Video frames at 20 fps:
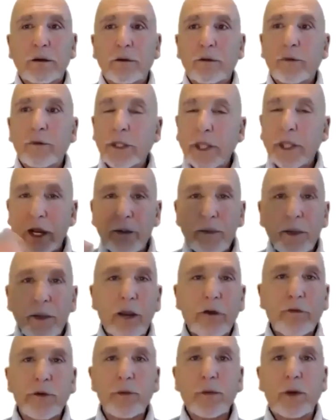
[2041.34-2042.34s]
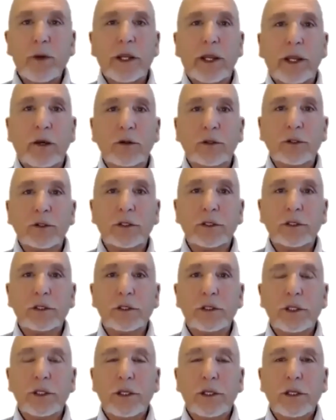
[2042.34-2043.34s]
Forget about everyone else.
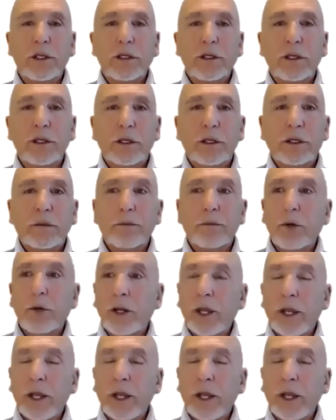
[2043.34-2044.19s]
Put